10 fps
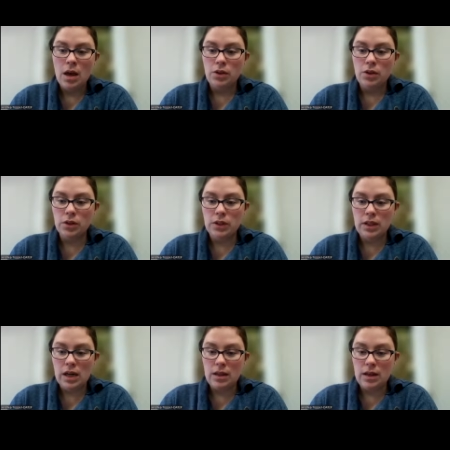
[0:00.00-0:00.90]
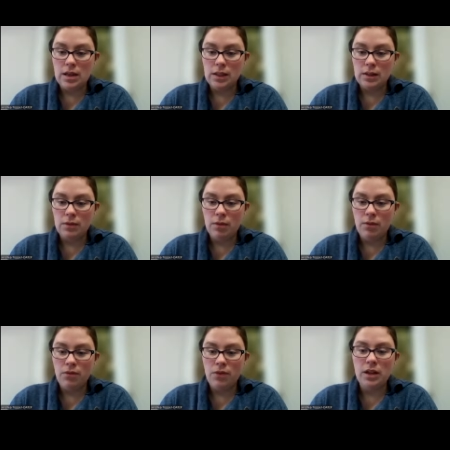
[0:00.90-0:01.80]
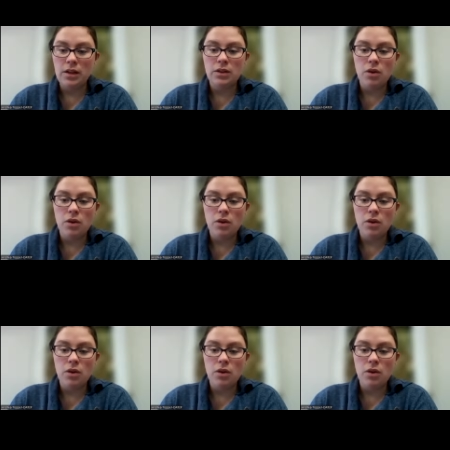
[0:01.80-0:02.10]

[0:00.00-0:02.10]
you'll see these field